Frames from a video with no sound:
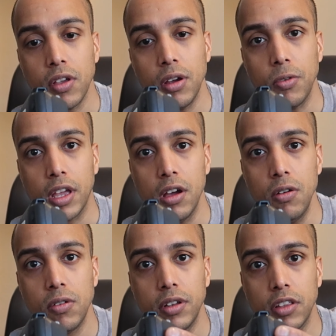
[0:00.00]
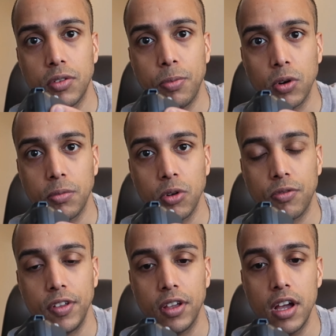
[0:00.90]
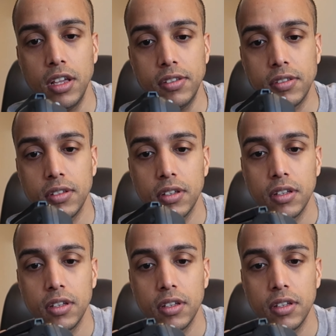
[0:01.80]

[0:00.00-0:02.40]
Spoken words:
So here we go, that's sport mode for you guys.